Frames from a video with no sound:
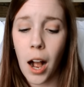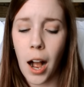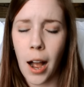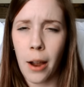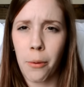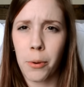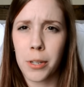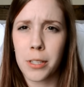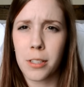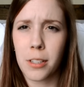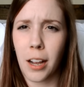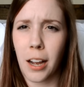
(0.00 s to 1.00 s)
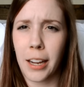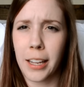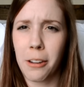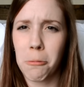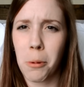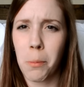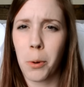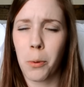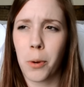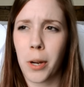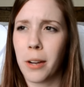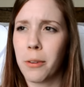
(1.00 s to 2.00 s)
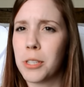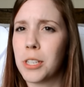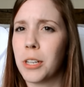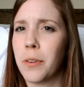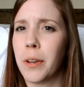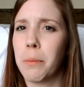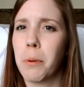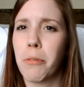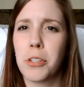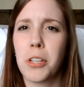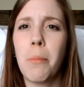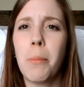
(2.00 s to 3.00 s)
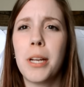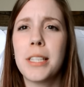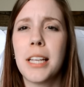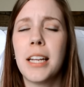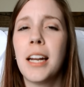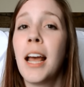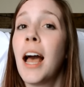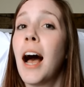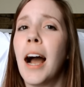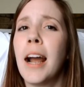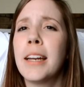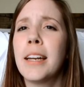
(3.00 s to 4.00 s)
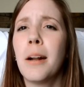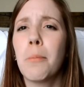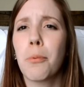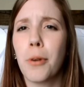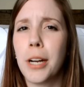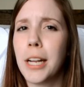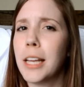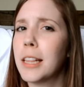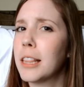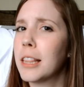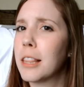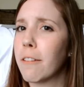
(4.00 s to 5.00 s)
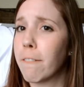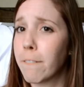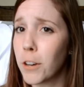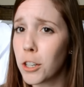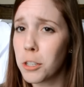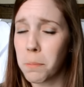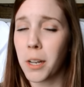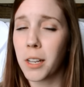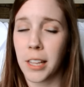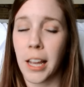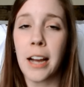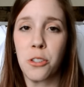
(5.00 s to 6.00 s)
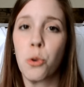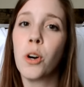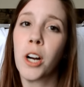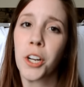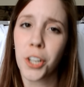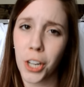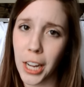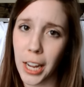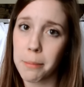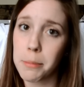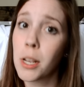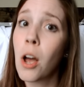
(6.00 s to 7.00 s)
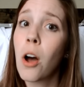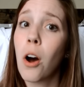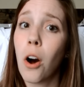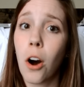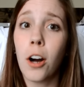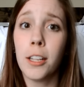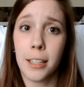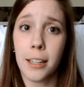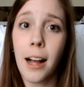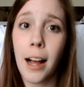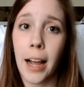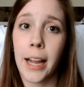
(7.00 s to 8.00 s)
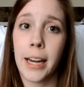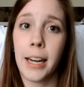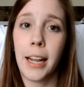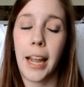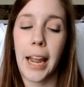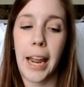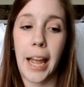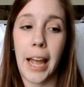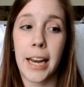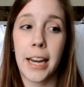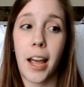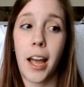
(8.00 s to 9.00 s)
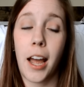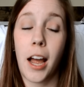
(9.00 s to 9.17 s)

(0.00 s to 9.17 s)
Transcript: I was, I can't remember what I was doing, but for some reason, I ended up reading the first book, the actual Hunger Games, online, and